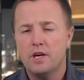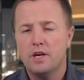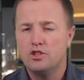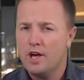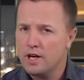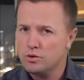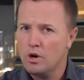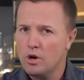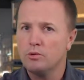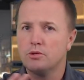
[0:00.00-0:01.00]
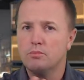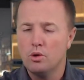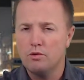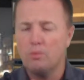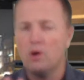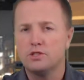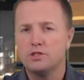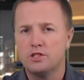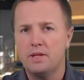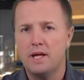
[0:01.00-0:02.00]
the Jags were able to move the ball
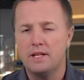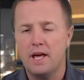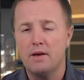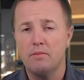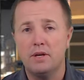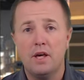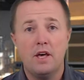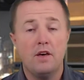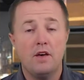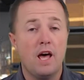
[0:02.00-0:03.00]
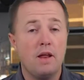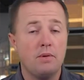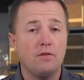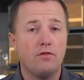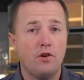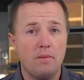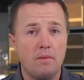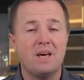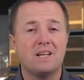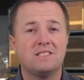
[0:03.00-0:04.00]
some in that game. And if it hadn't been for a
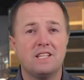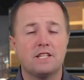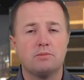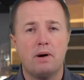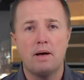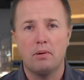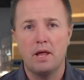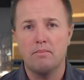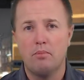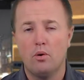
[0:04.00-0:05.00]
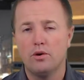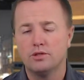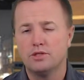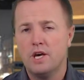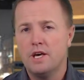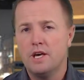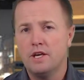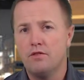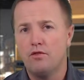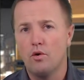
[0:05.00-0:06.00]
pick 6 by Blake Bortles
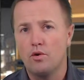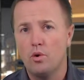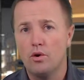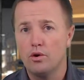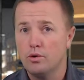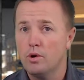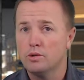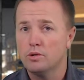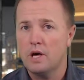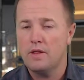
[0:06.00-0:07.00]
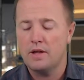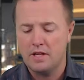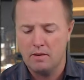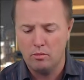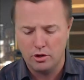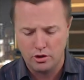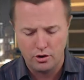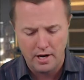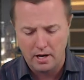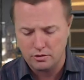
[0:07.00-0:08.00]
in the fourth quarter, who knows how that game would have
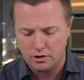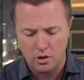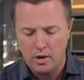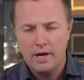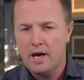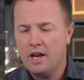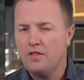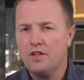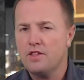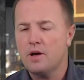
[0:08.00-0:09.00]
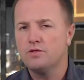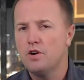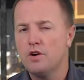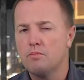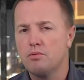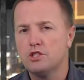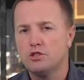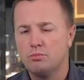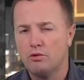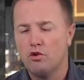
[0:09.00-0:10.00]
turned out. So I didn't think that was a very
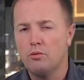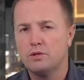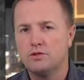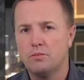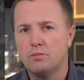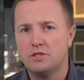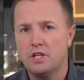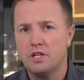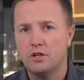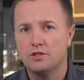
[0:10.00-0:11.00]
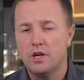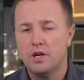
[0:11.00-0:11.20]
impressive performance from the Steelers.